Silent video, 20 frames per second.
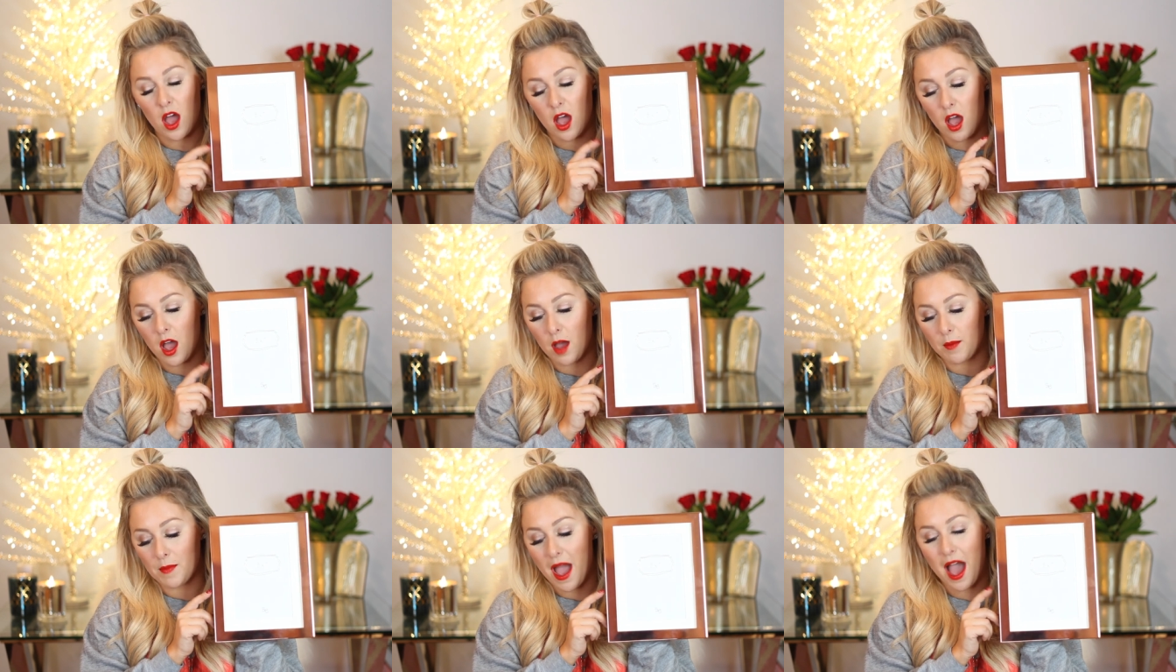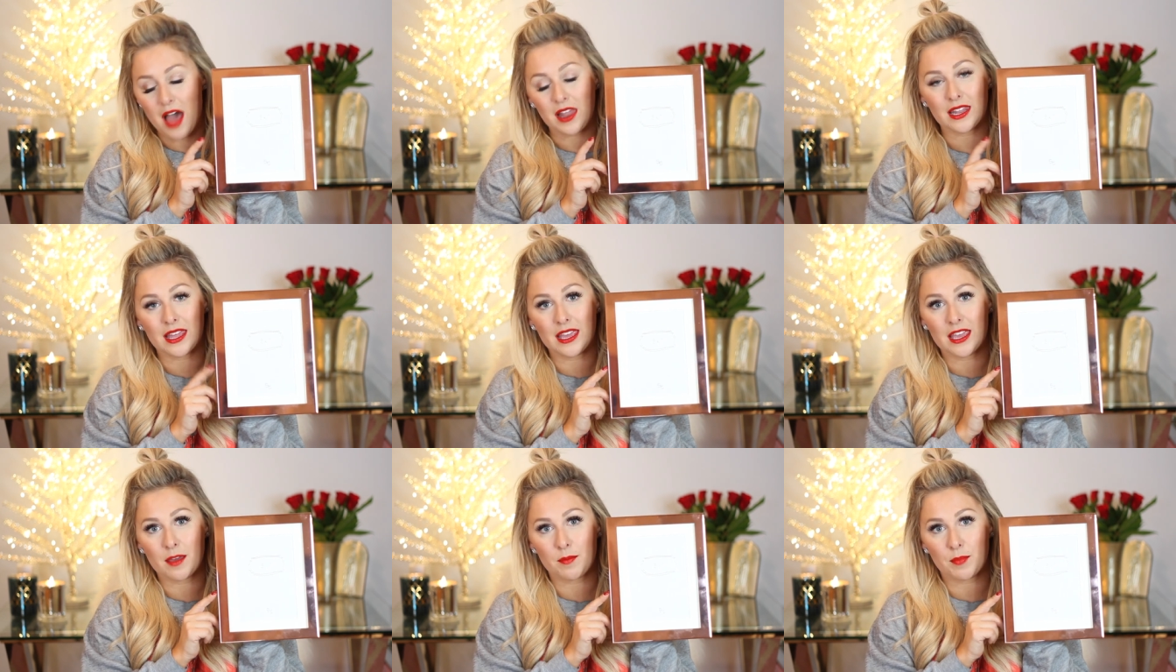um, I'll
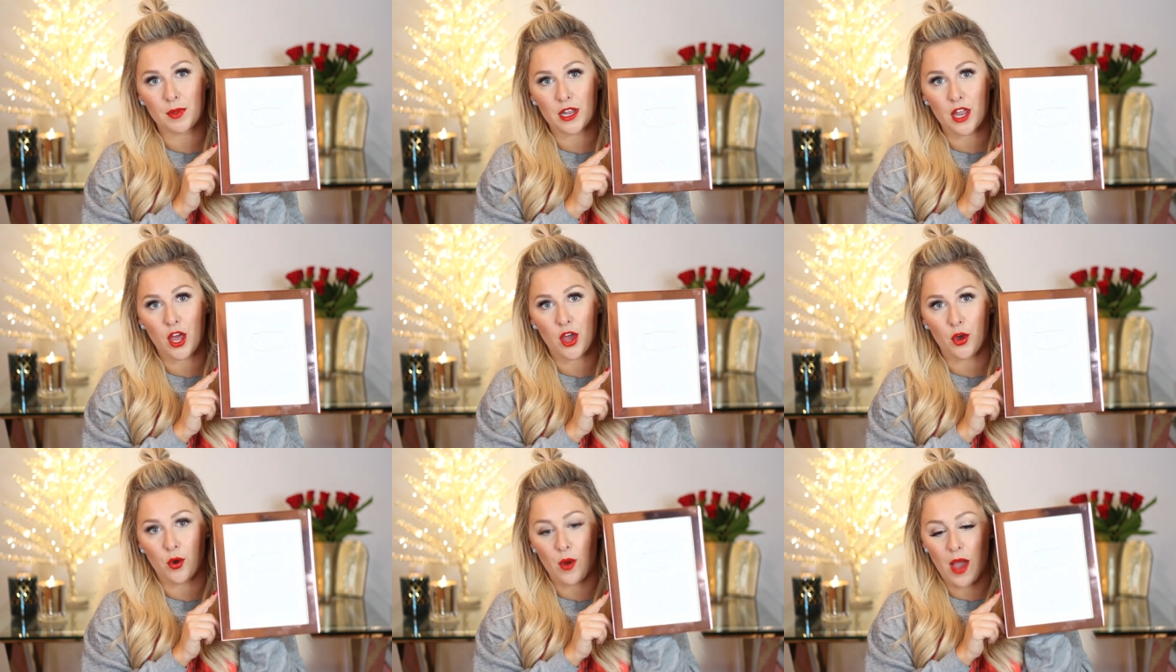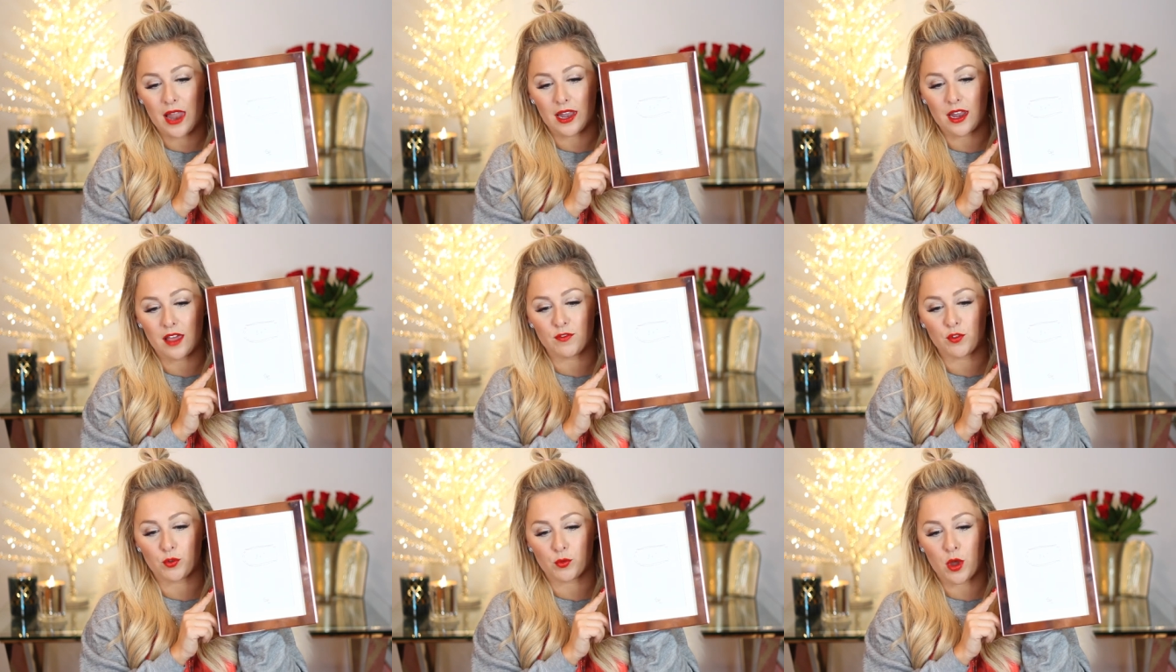link it below. I
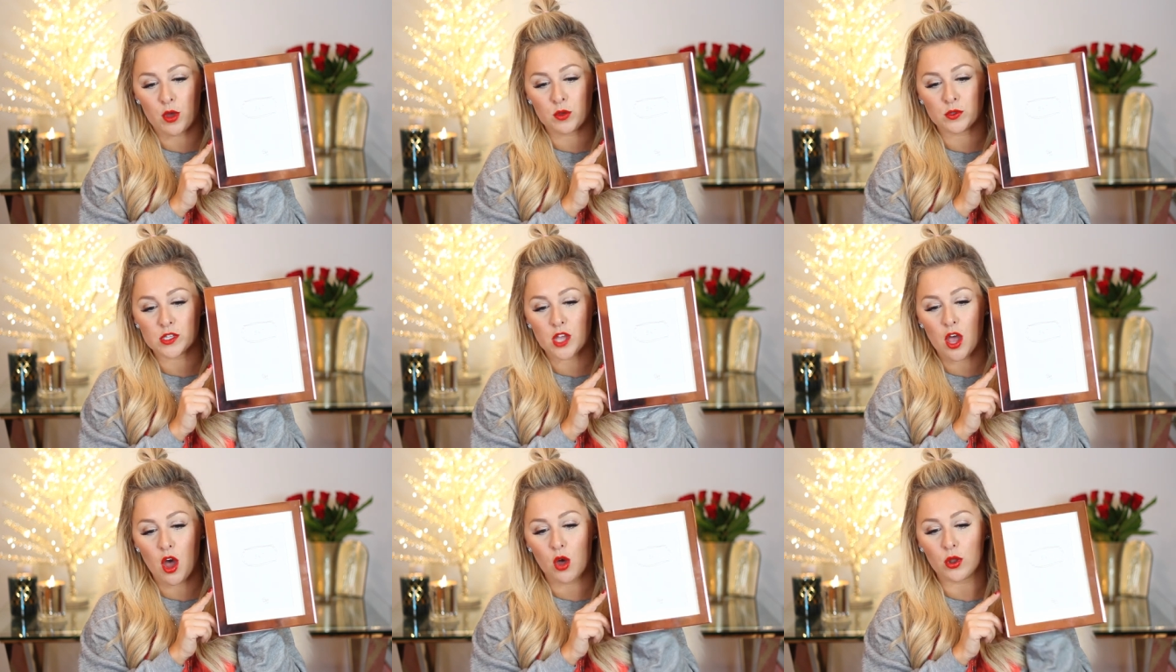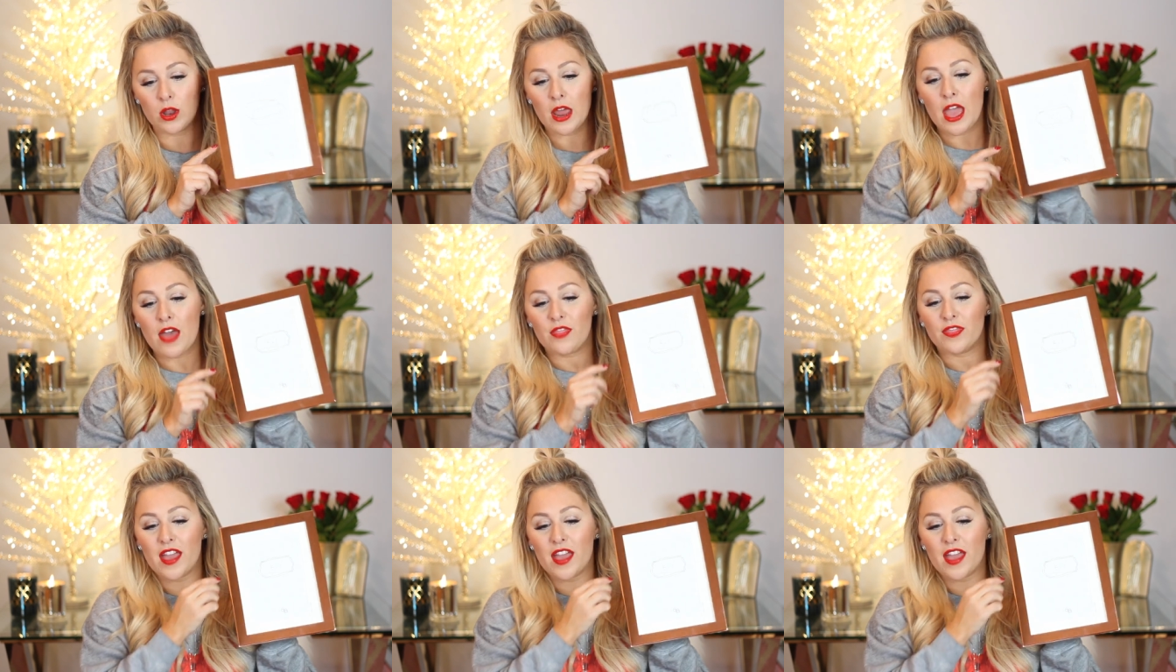love the rose gold.